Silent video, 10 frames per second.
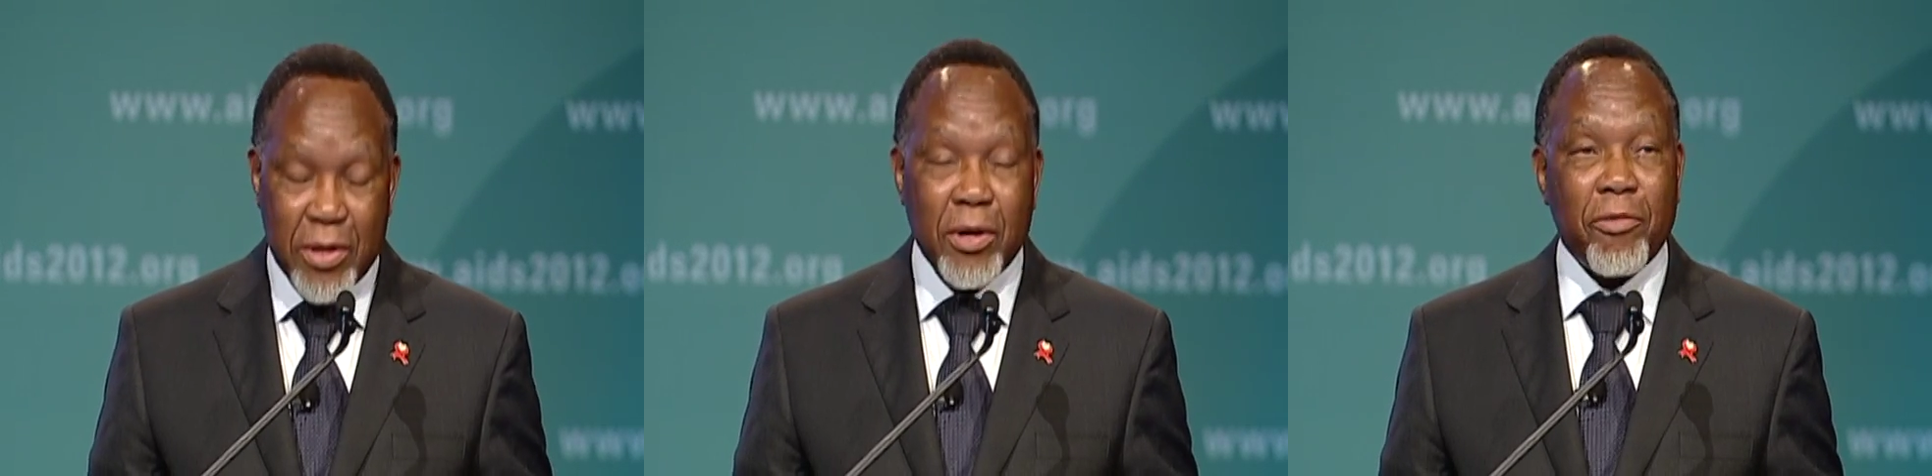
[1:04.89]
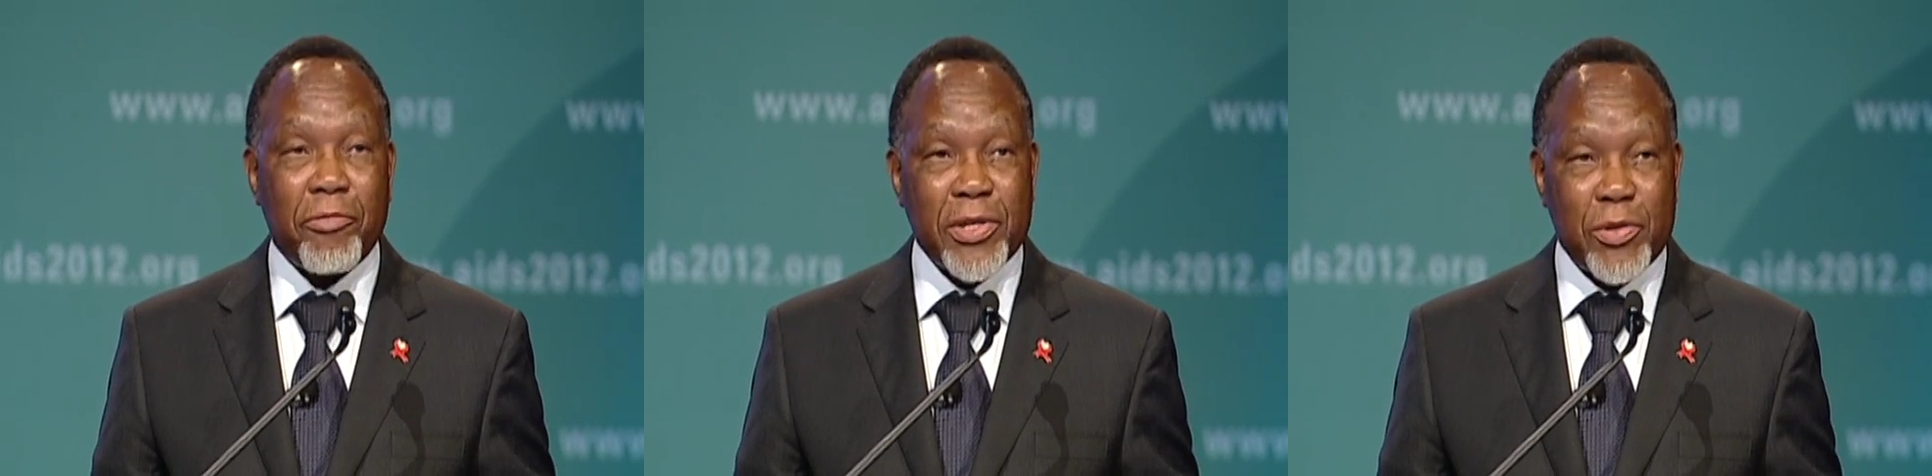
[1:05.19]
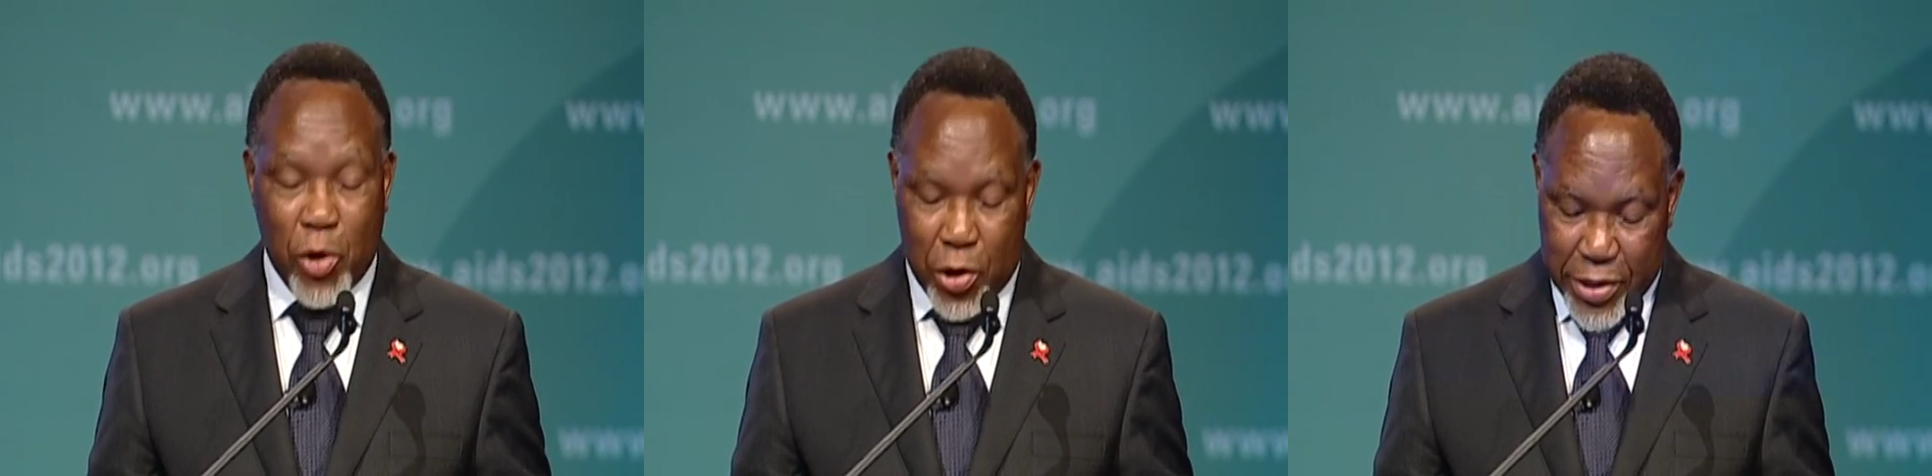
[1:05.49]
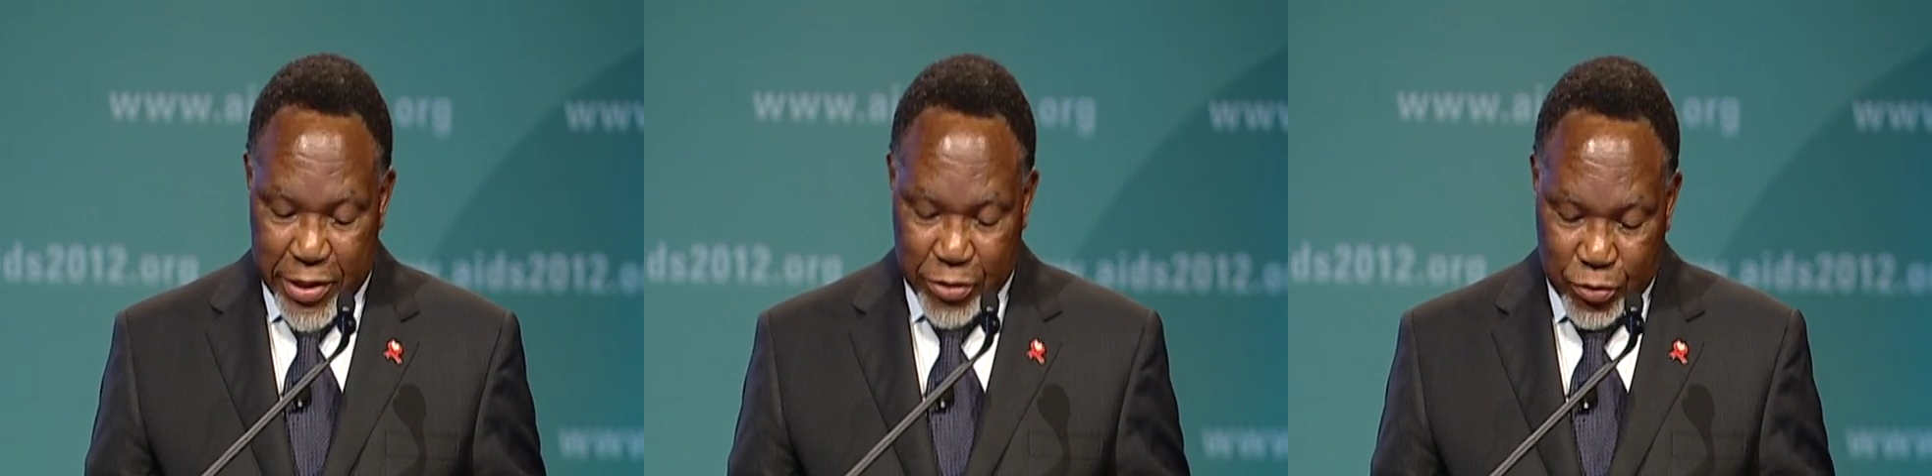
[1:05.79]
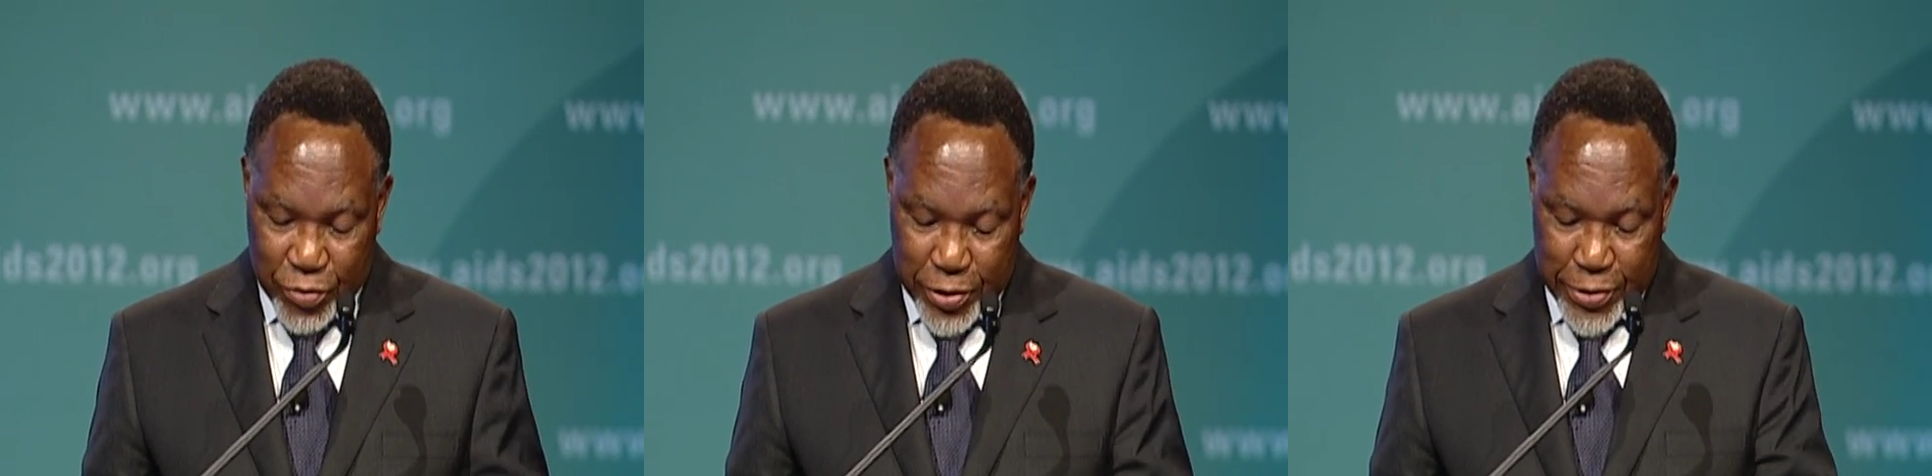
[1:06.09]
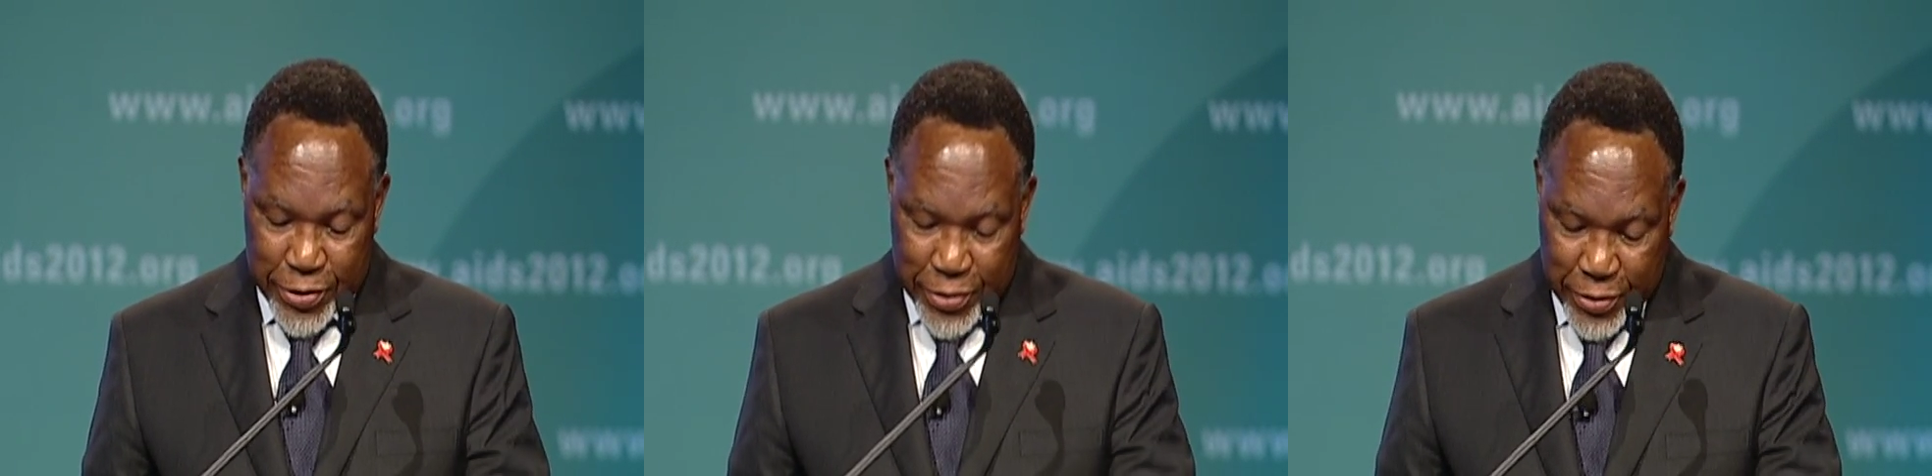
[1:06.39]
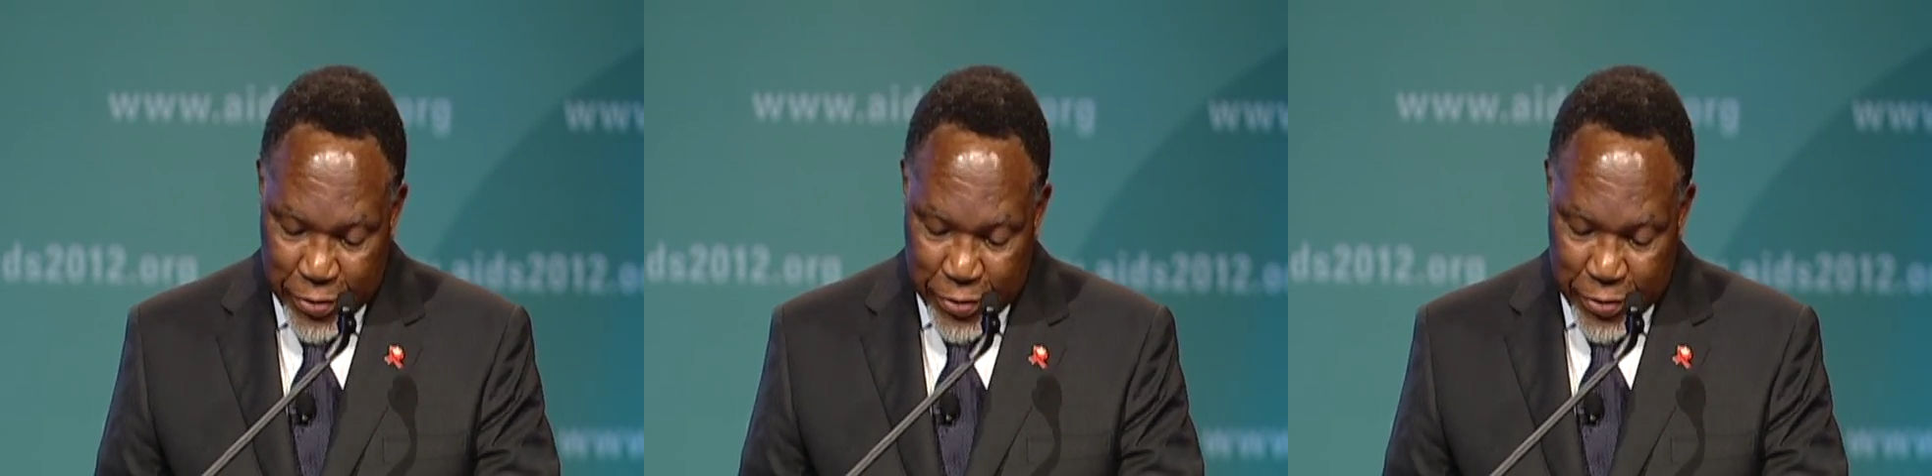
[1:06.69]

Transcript: of responding to the